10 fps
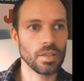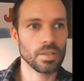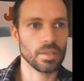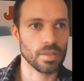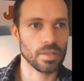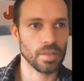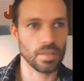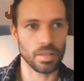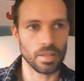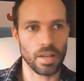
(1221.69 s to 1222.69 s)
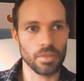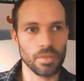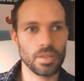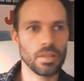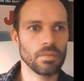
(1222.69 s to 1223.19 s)
His death is
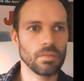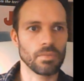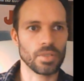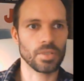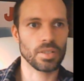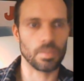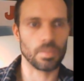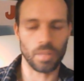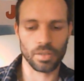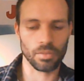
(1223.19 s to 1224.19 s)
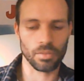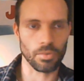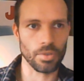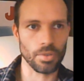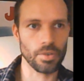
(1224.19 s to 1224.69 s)
lousy, we just see blood on the
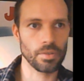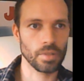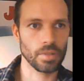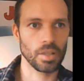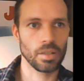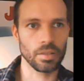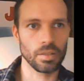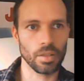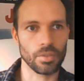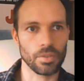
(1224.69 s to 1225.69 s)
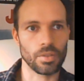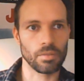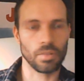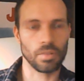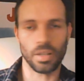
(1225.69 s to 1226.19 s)
water, another
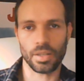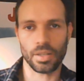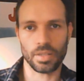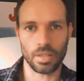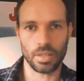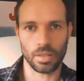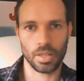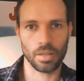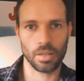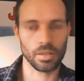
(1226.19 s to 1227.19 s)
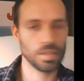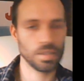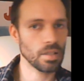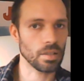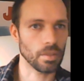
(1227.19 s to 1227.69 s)
lazy kill scene.